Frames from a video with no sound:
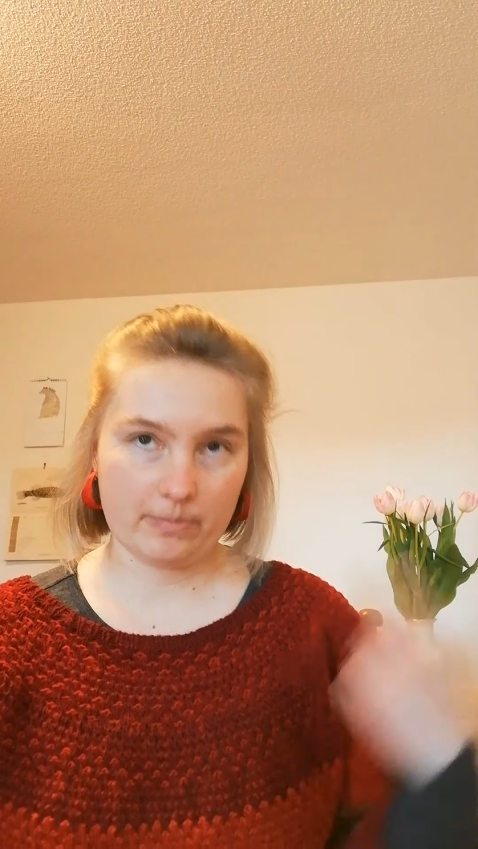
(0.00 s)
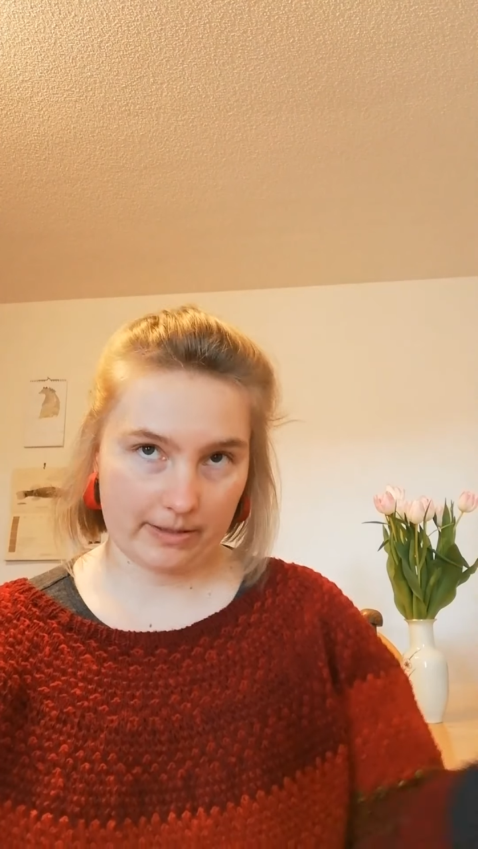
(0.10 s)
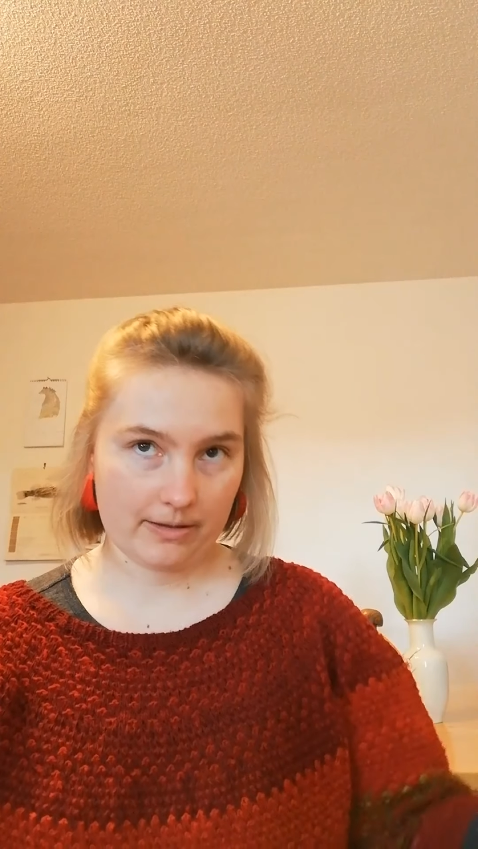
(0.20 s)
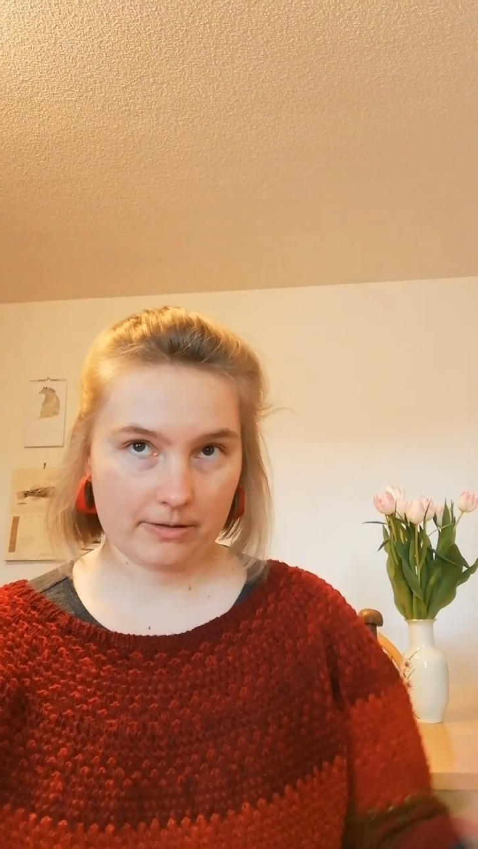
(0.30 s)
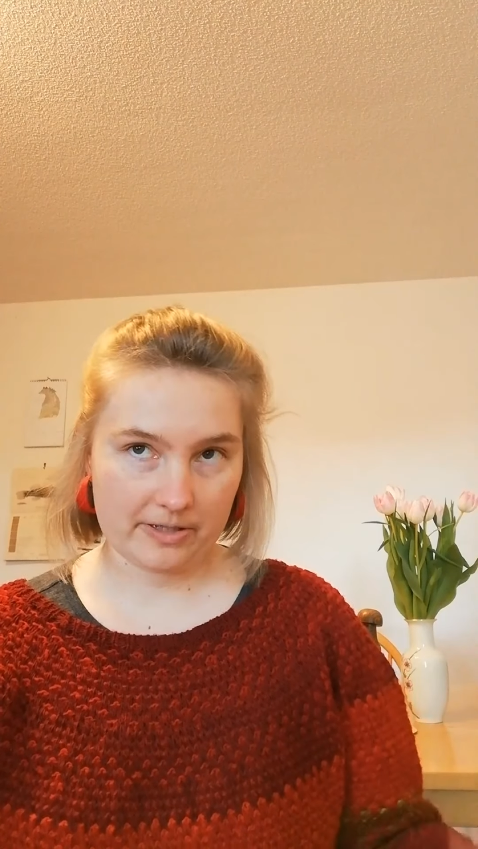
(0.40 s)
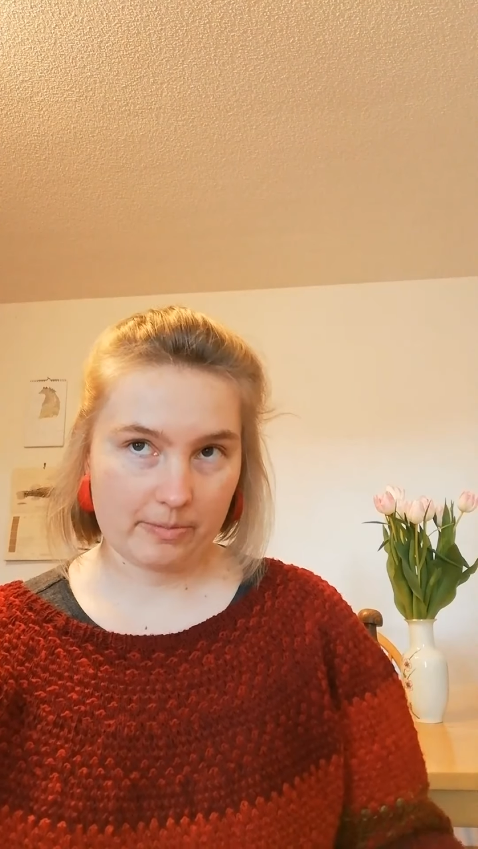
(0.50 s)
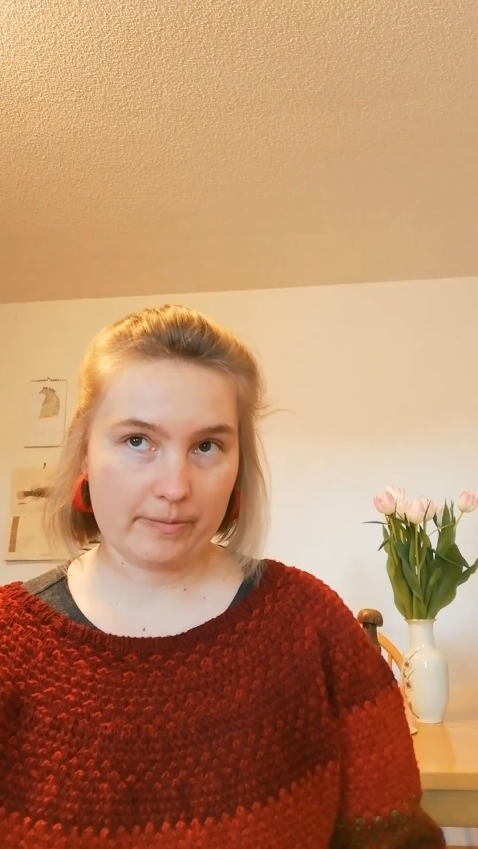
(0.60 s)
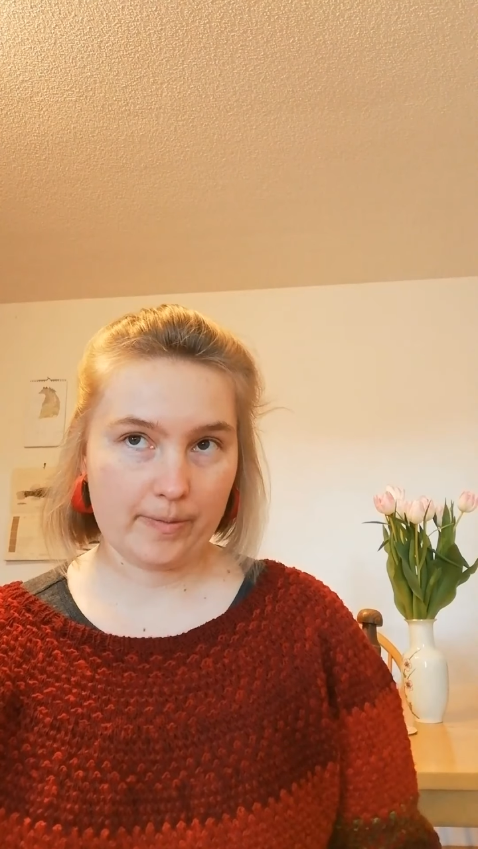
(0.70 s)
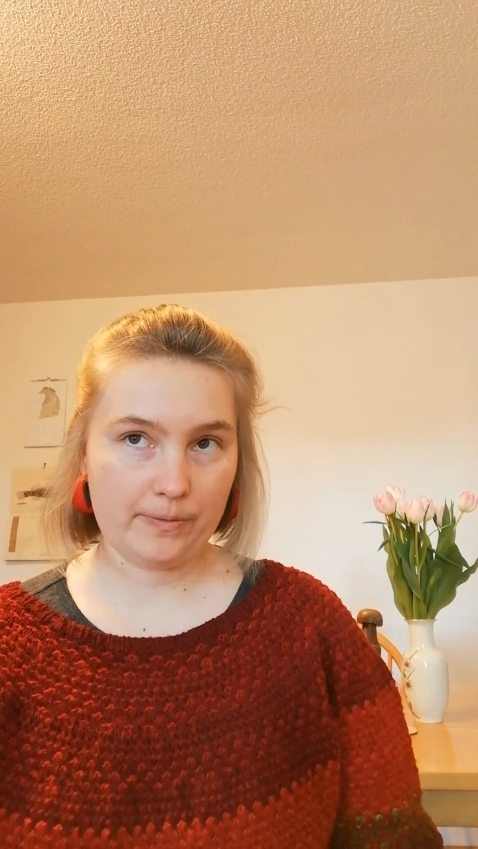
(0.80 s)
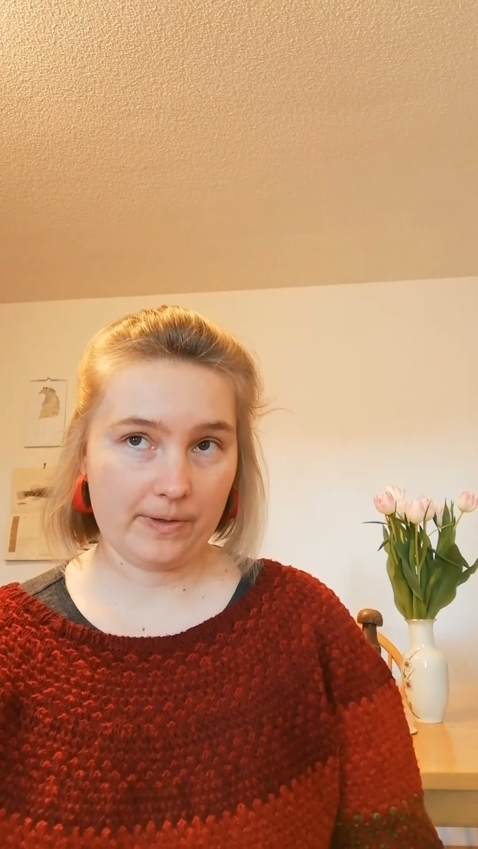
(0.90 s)
but the Christmas
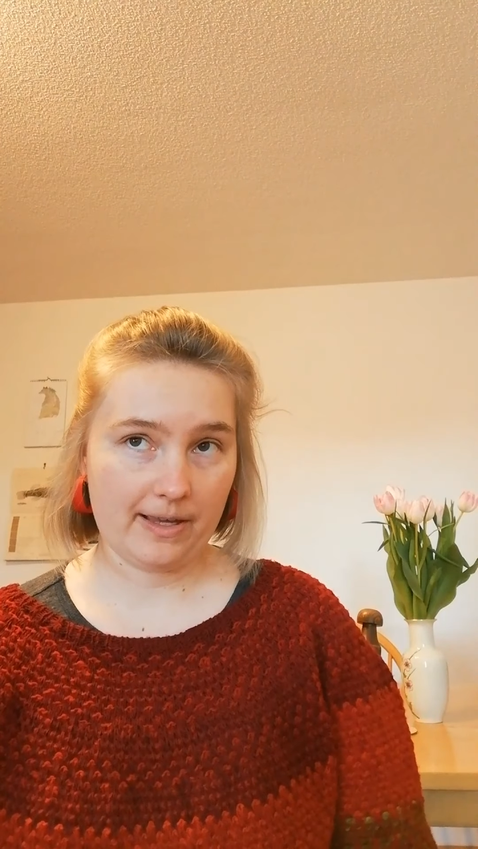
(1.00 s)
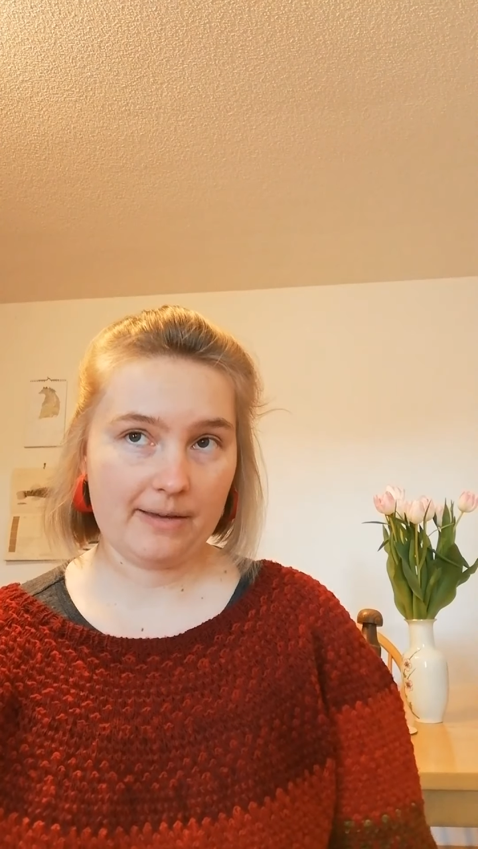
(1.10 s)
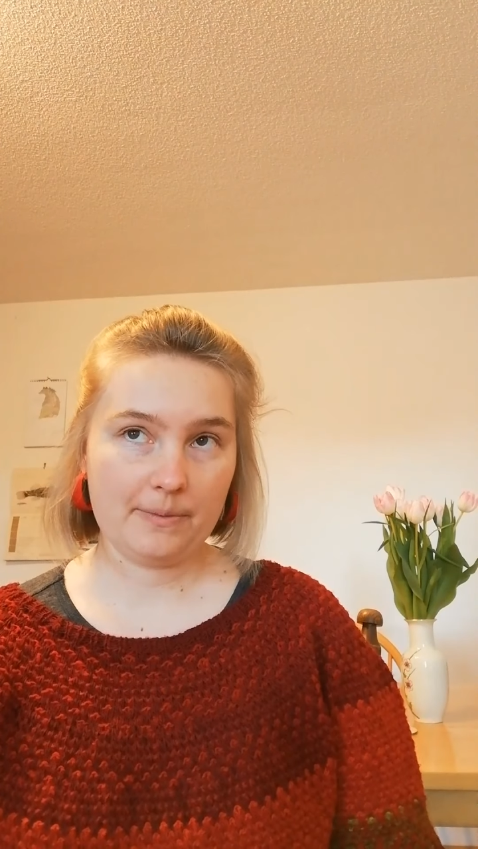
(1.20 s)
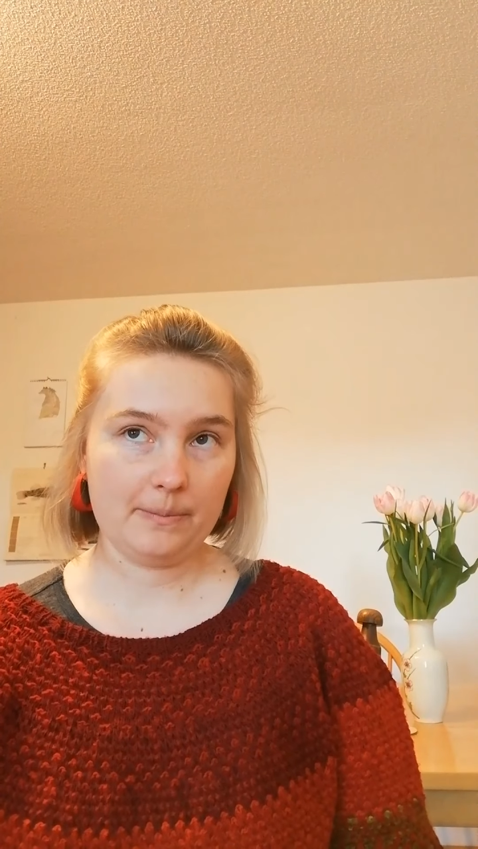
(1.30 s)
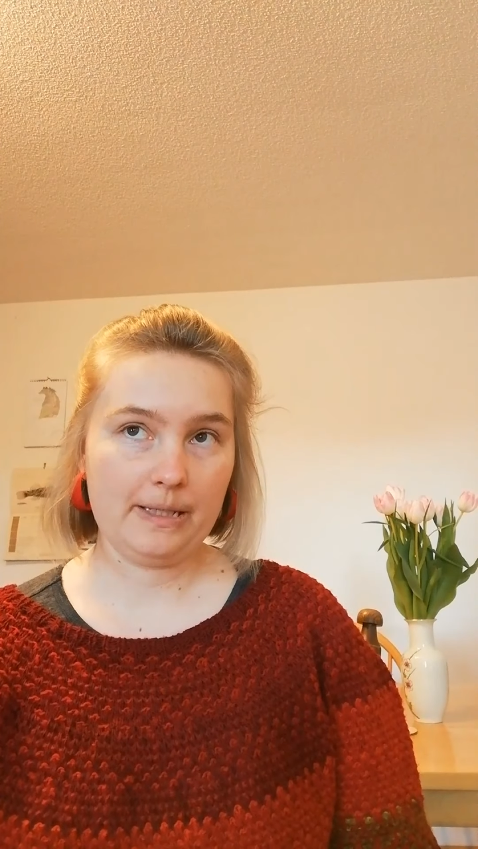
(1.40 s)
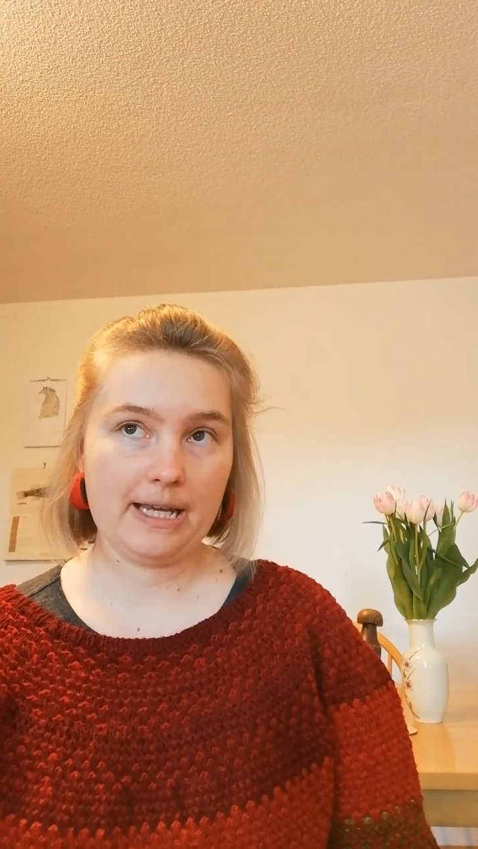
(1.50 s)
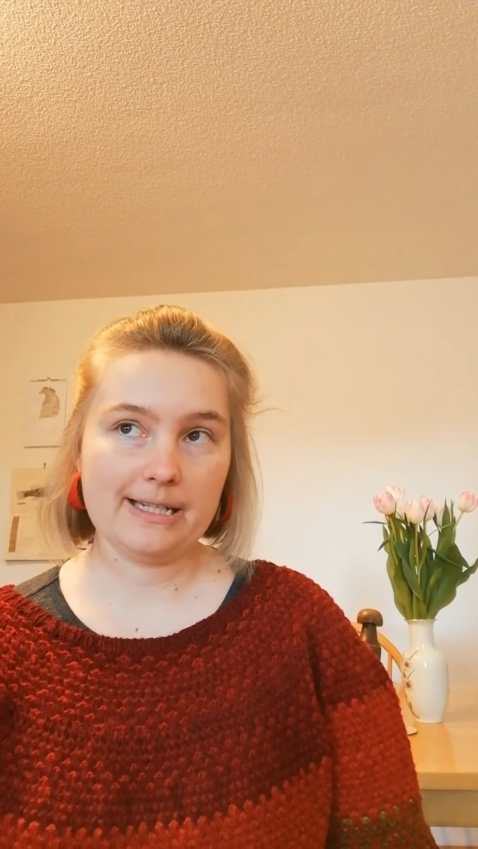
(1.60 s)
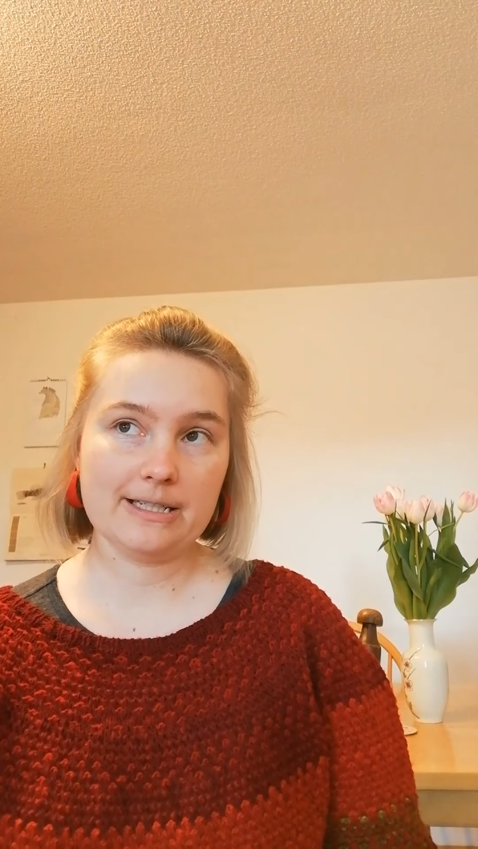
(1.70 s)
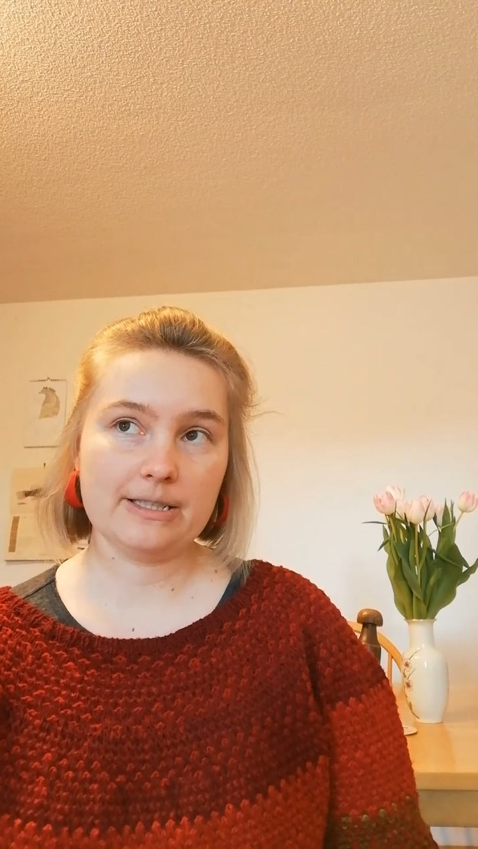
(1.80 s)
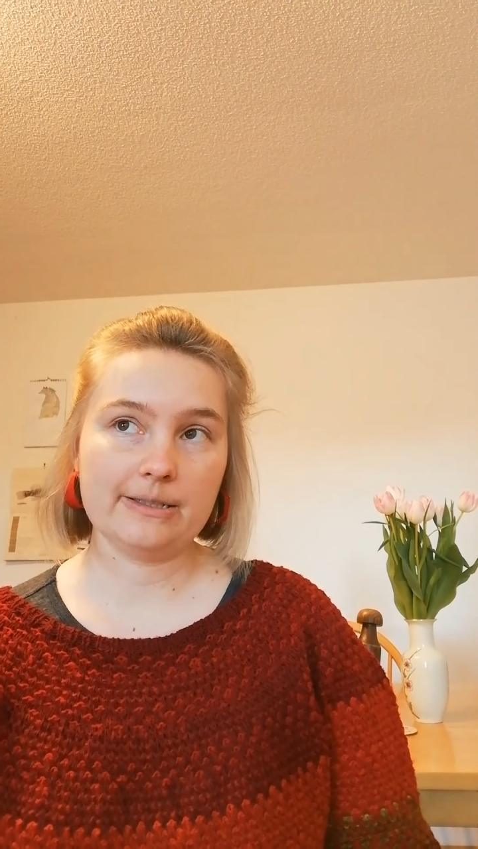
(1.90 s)
before that, when we
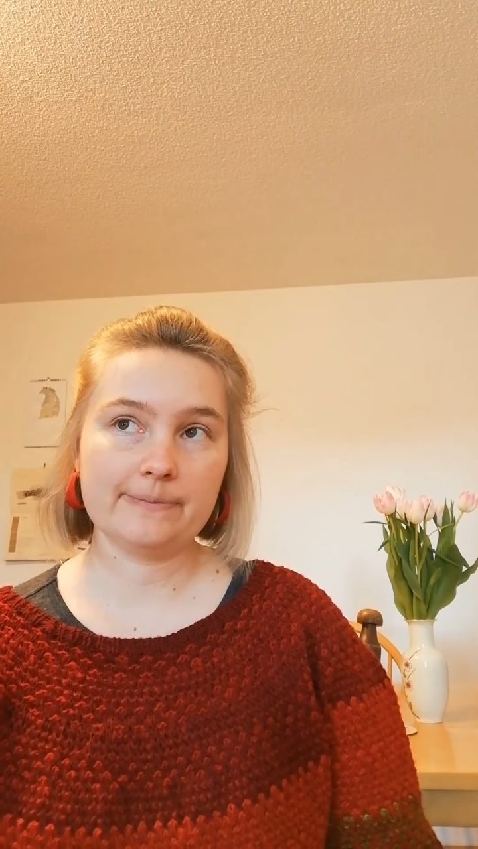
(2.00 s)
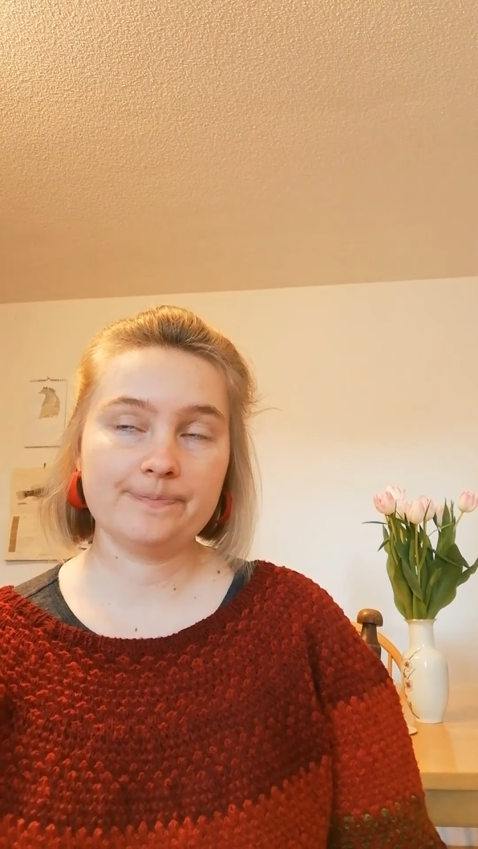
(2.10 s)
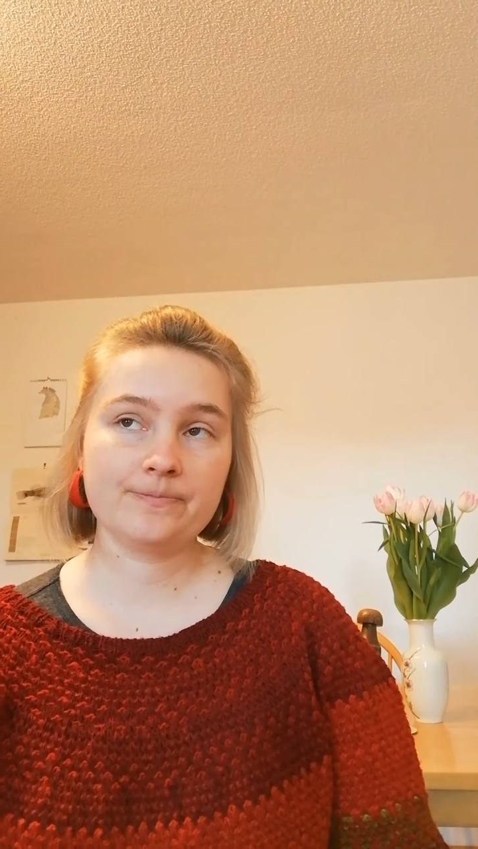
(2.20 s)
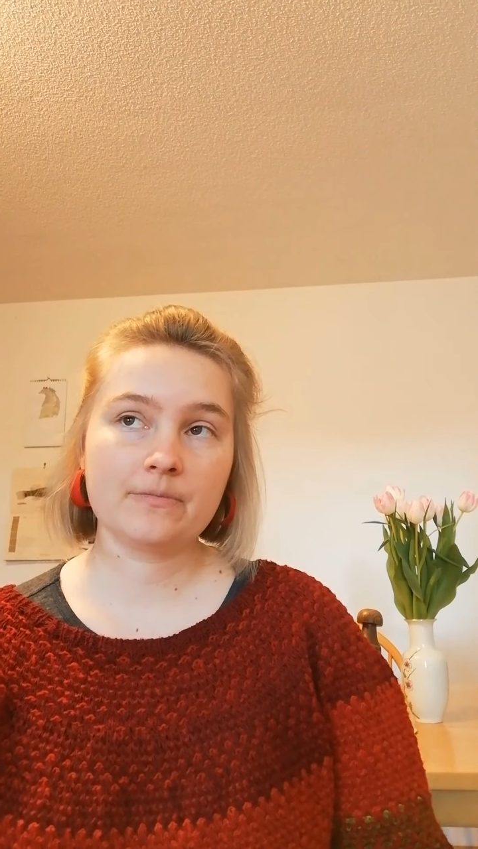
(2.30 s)
had to